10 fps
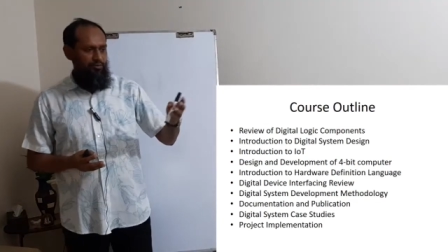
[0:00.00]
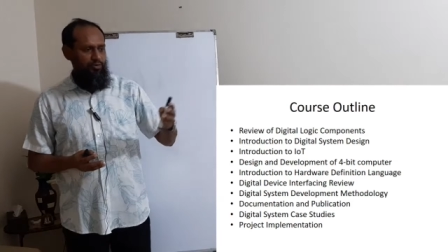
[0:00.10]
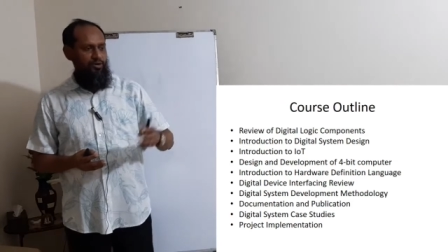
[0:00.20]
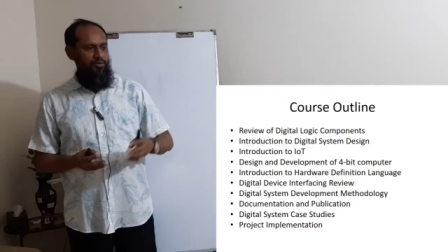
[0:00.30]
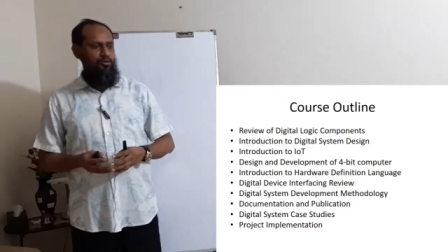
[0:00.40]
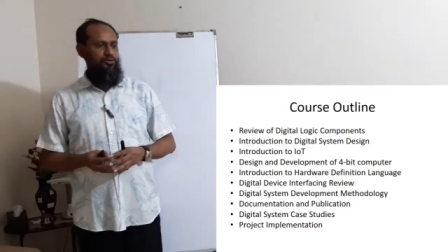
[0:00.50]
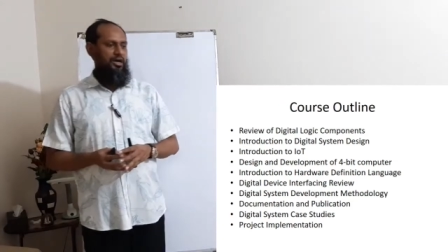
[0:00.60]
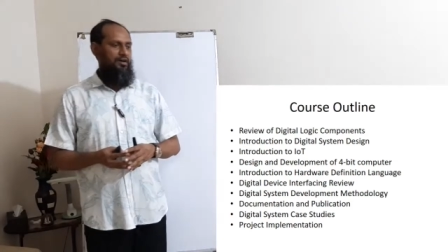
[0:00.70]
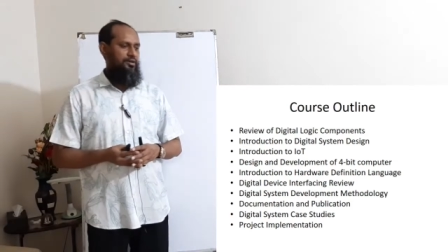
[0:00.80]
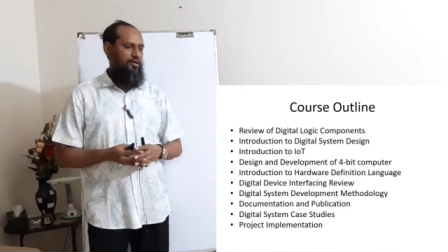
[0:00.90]
we are going to
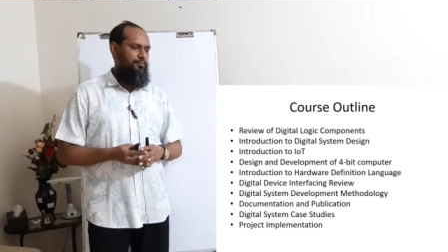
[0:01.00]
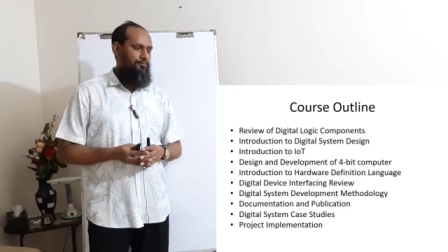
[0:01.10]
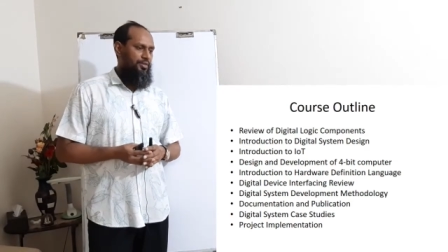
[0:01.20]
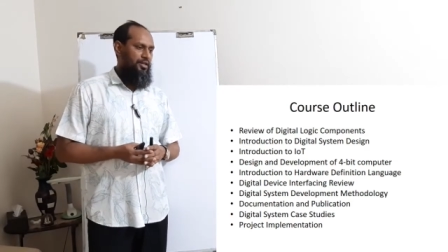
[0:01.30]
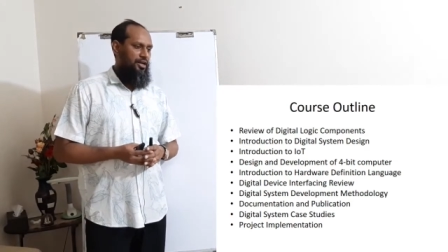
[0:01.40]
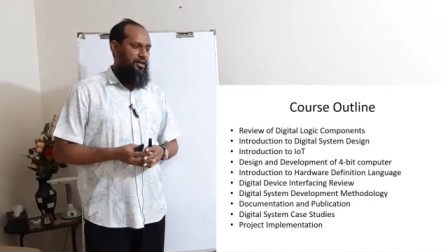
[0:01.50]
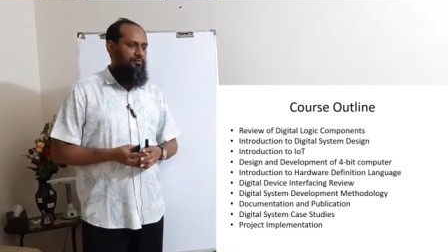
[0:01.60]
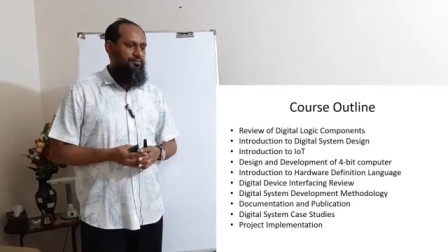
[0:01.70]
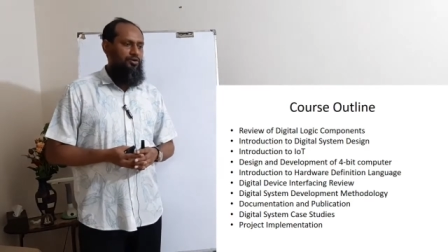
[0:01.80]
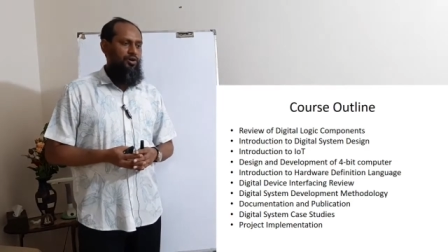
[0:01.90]
cover
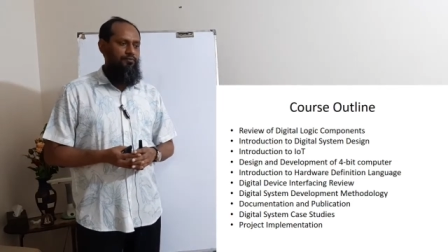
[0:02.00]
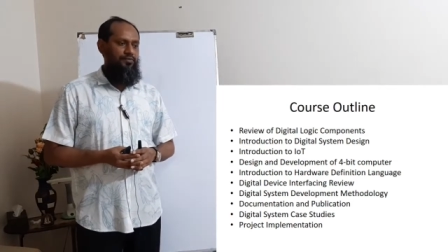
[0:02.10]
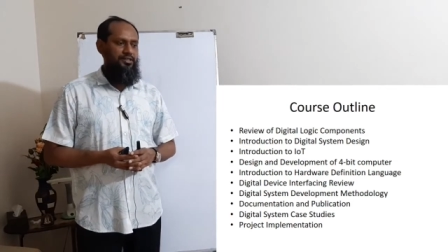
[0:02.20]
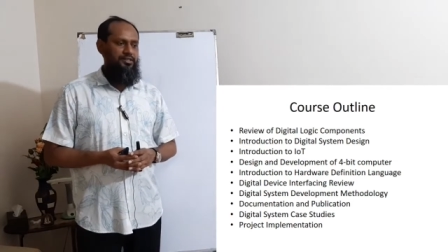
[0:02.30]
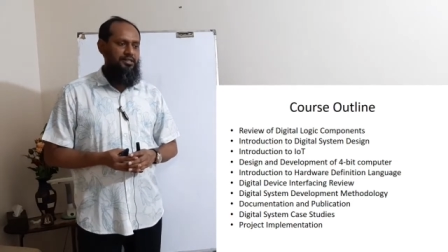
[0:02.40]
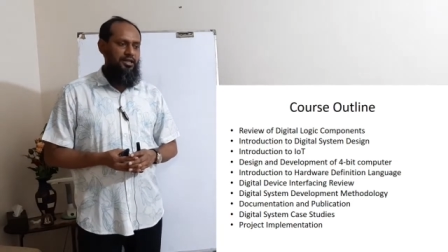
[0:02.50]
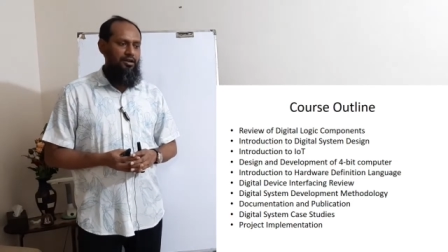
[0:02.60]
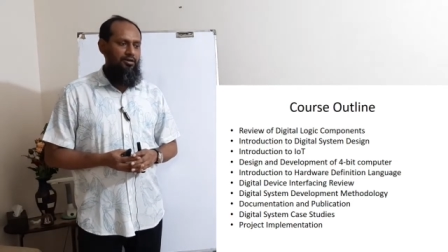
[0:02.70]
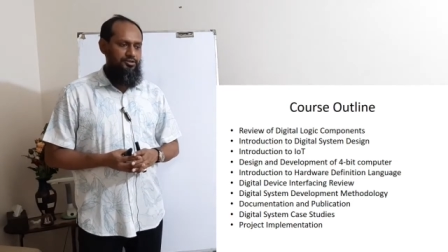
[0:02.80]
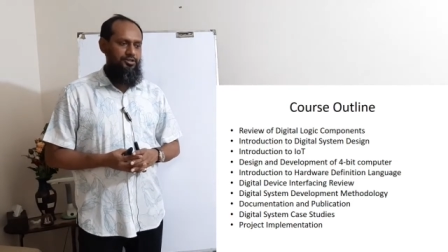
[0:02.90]
review of digital
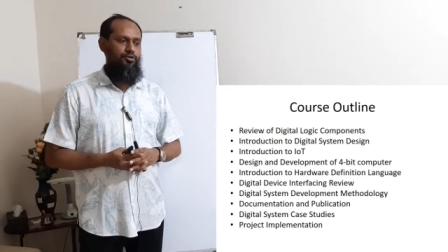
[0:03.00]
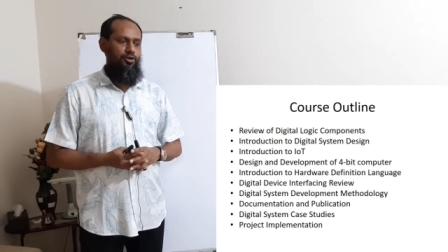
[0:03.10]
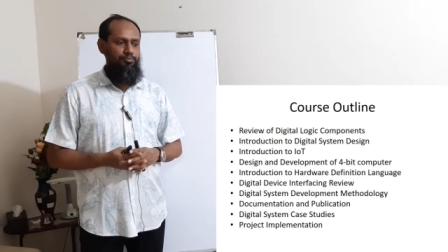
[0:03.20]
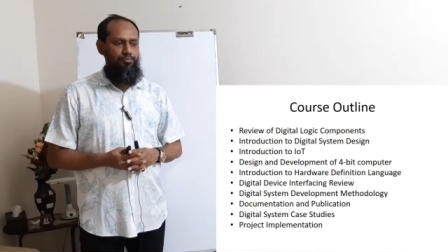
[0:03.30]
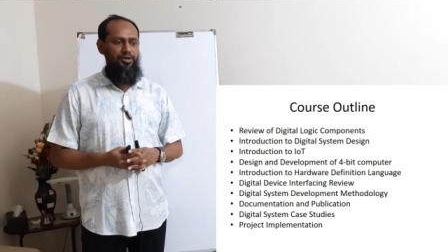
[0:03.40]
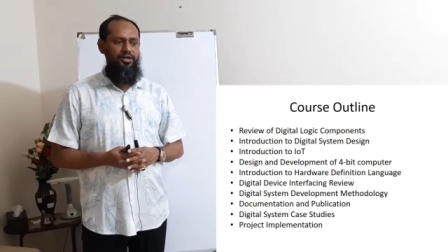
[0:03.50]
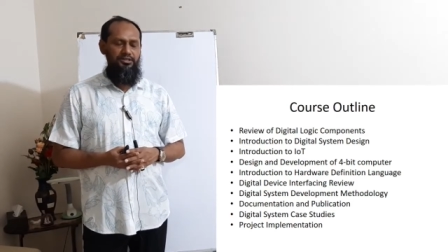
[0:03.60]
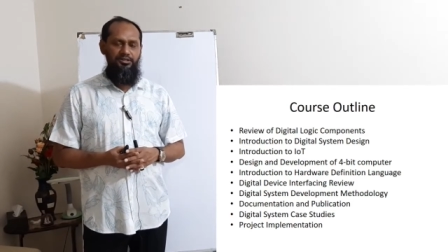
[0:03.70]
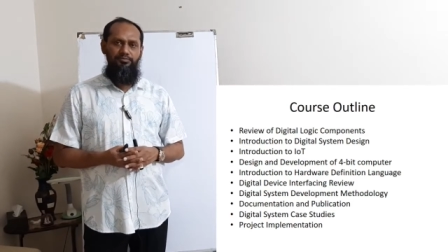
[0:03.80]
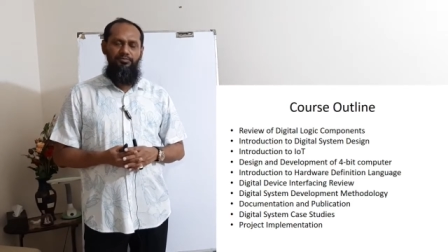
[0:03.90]
logic
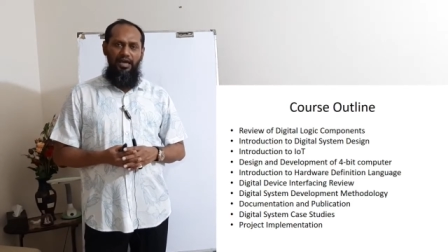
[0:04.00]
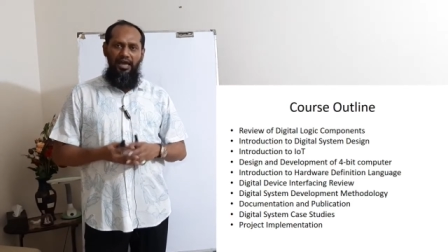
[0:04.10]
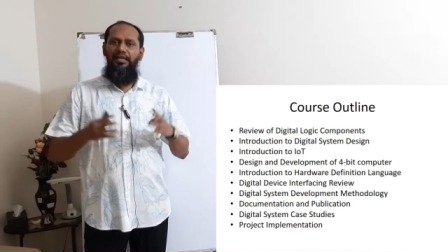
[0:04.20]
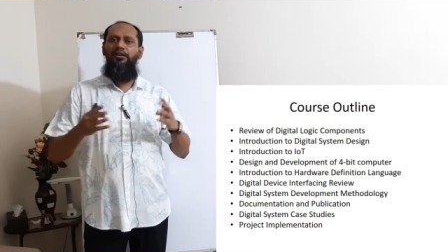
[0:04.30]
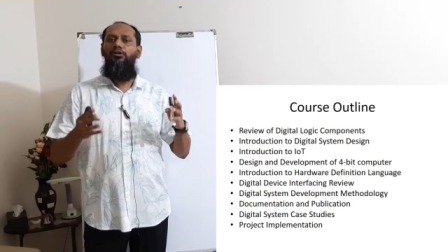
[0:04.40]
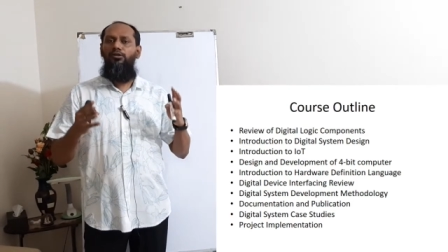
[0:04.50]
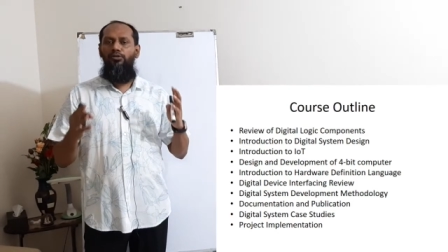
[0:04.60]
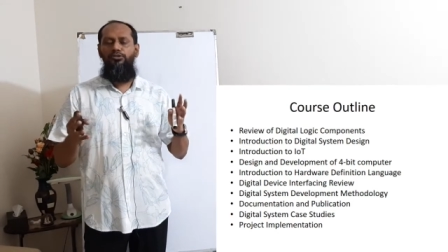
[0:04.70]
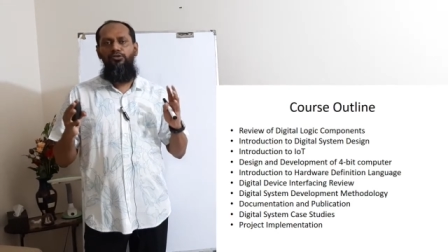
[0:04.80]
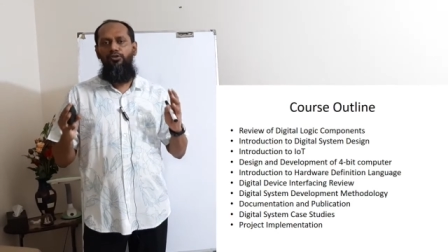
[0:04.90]
components and analog
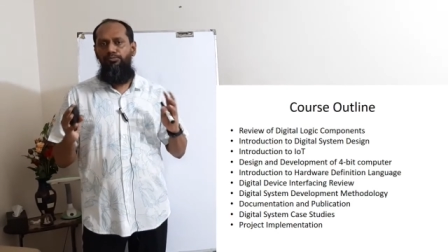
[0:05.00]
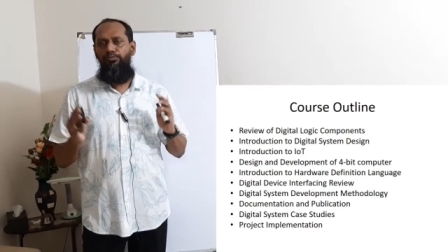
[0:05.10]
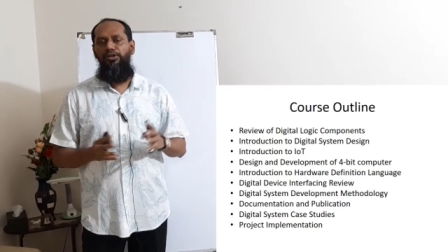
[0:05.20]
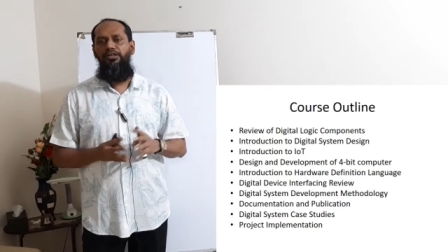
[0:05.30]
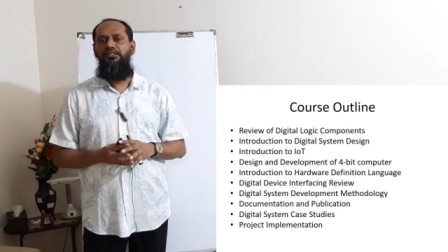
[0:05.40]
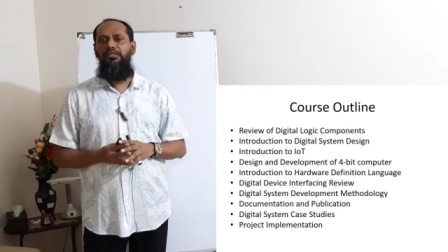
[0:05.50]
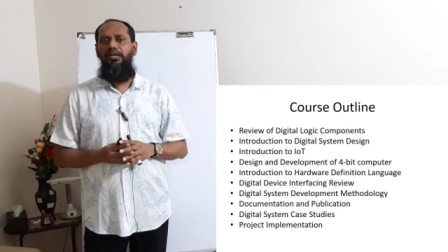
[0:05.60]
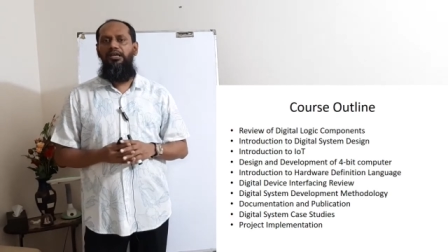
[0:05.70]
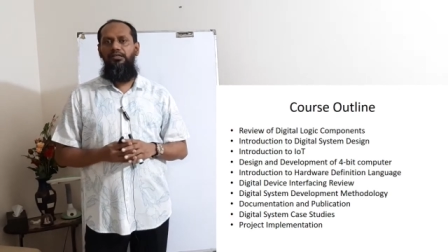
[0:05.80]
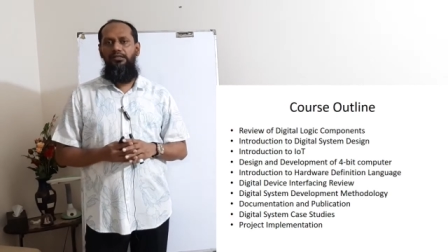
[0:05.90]
logic components.
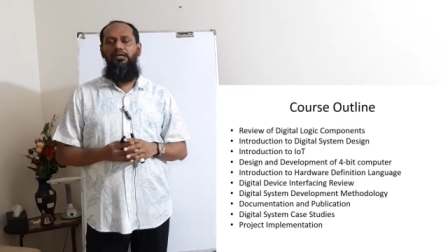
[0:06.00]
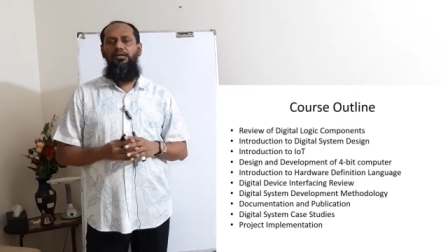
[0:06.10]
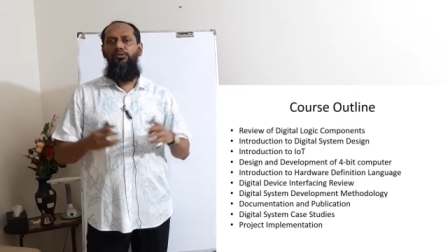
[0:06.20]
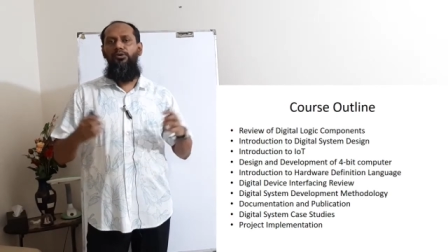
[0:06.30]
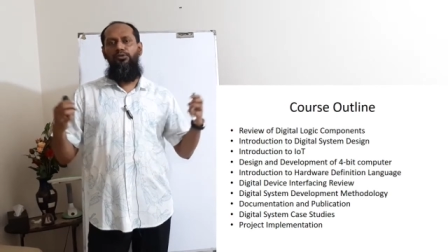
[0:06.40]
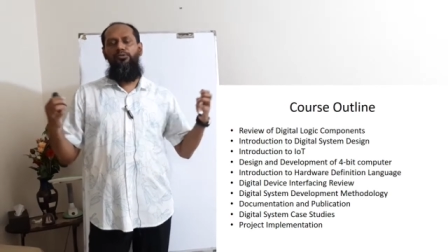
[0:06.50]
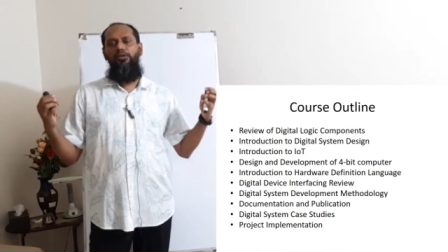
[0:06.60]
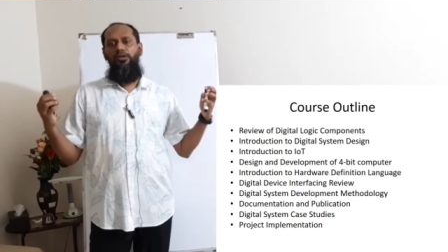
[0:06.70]
Like, you know,